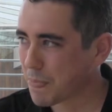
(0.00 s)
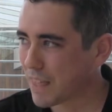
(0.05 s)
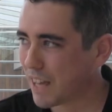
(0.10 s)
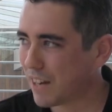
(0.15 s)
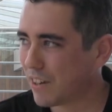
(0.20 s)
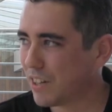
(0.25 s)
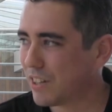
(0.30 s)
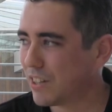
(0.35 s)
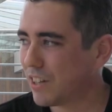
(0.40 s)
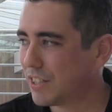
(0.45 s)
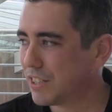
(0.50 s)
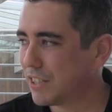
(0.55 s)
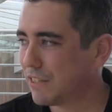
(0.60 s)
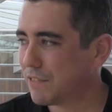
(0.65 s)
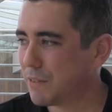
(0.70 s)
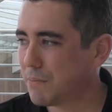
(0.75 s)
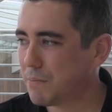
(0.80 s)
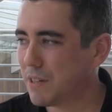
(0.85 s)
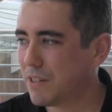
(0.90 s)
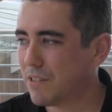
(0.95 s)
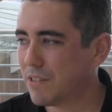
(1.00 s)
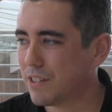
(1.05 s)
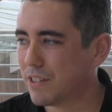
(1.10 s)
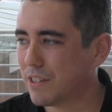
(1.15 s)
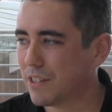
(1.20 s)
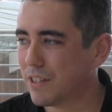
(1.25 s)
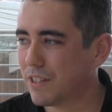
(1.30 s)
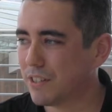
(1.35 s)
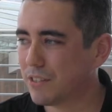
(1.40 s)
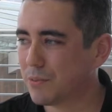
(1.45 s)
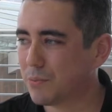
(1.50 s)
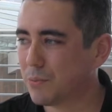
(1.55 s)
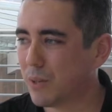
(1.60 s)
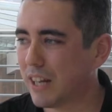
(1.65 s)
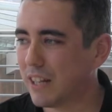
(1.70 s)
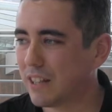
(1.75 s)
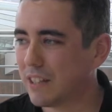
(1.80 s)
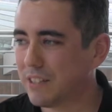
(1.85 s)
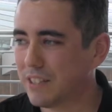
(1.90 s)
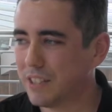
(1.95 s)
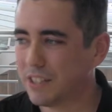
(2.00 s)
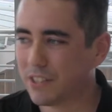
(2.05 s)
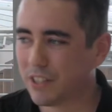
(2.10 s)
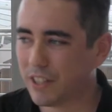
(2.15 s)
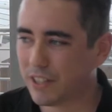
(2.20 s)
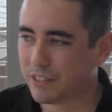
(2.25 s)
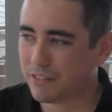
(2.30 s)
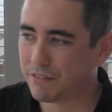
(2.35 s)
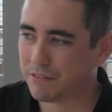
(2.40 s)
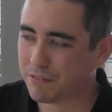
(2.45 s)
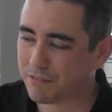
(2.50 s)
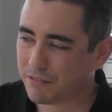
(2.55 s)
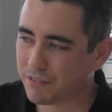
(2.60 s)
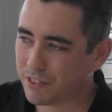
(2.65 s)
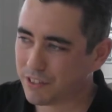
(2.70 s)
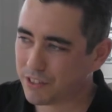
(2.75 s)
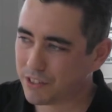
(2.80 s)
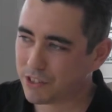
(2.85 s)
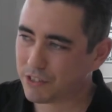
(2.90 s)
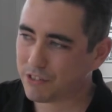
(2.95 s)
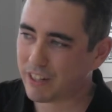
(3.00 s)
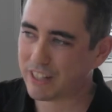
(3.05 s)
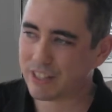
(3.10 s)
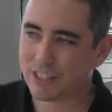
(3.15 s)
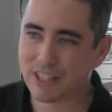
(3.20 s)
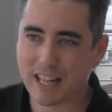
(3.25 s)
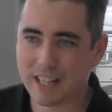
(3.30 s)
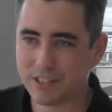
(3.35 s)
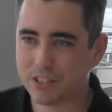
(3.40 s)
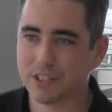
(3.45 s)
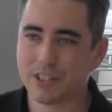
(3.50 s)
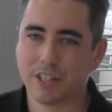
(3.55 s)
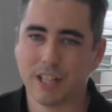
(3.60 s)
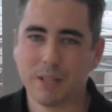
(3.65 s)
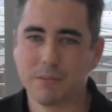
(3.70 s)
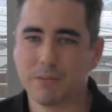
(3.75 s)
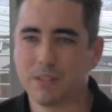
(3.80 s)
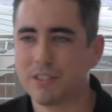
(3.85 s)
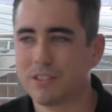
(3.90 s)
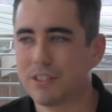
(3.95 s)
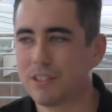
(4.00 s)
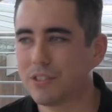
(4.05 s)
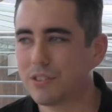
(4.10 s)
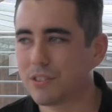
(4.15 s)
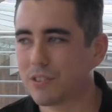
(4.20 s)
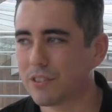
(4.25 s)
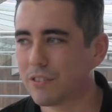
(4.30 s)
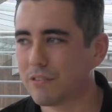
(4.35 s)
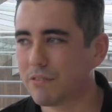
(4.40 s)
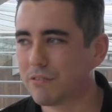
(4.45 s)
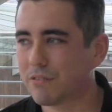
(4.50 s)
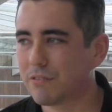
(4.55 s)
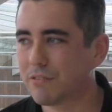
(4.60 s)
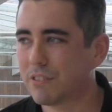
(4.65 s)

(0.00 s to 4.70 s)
And like the idea of the mirror as well, and these kind of strange landscapes, it's this sort of